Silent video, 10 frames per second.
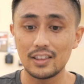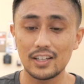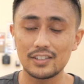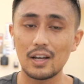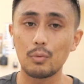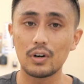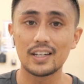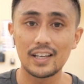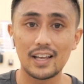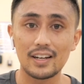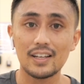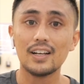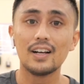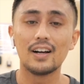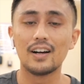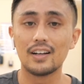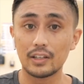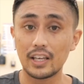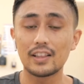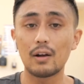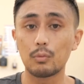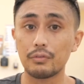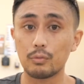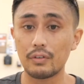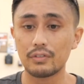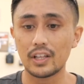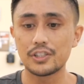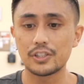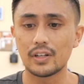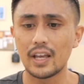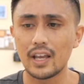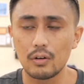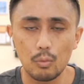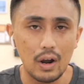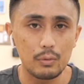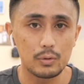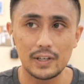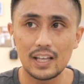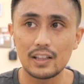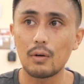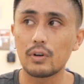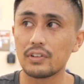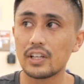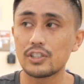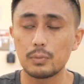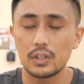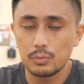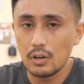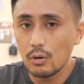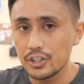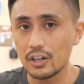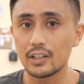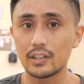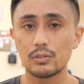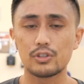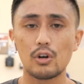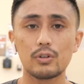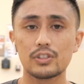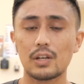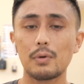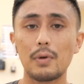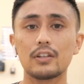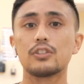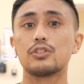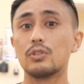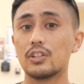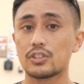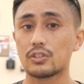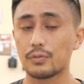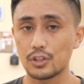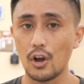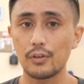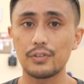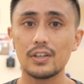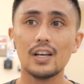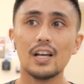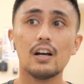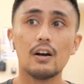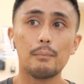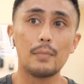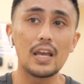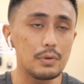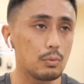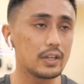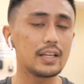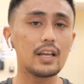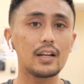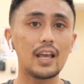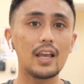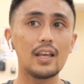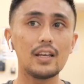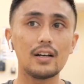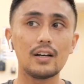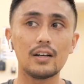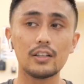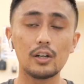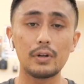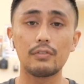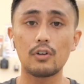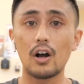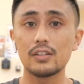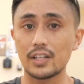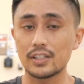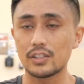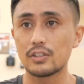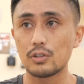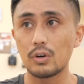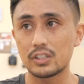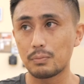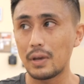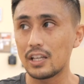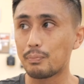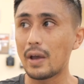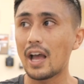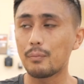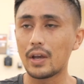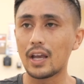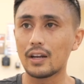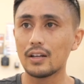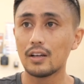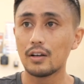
thinks that we're going to get that revelation. And why would we get that revelation? Because we know Jared Leto's Joker is coming back to shoot additional photography. Maybe we're going to get a little bit of context into what's made Batman